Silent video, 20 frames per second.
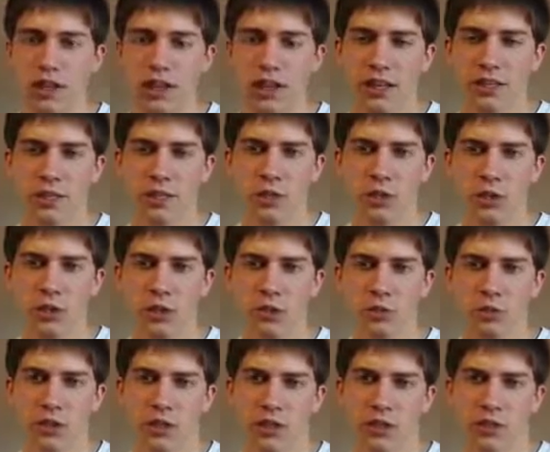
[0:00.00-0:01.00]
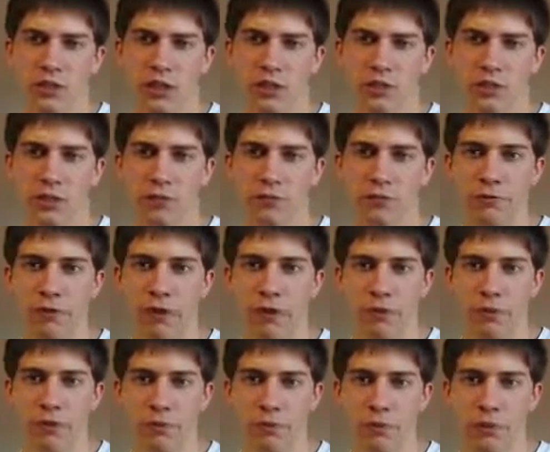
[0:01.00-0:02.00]
kind of like Google Plus, how you can
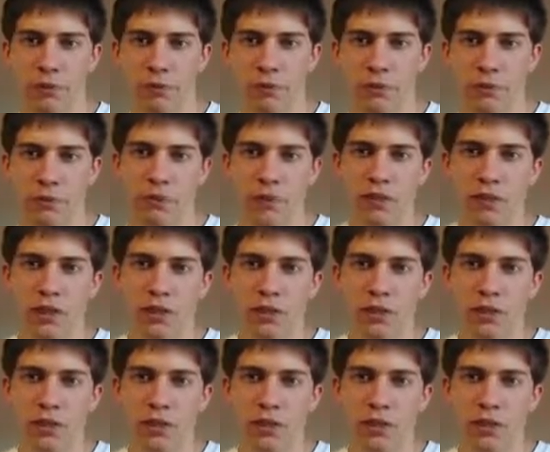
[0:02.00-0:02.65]
follow people.